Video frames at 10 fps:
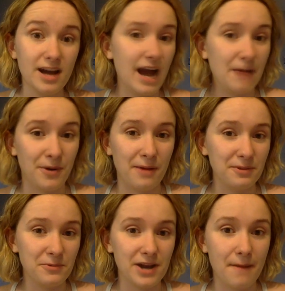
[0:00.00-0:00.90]
I
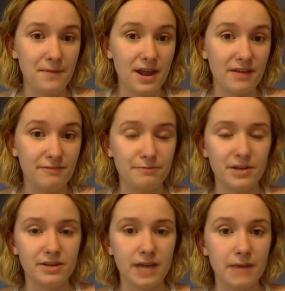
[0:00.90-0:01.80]
probably would not have
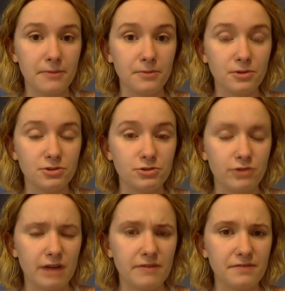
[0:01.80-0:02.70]
been capable to
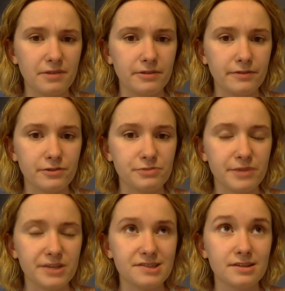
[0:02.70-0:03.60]
drive up there in the first
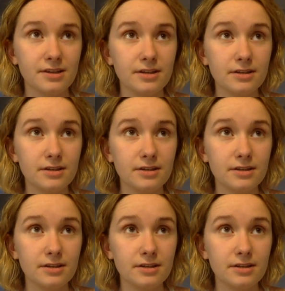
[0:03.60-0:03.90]
place.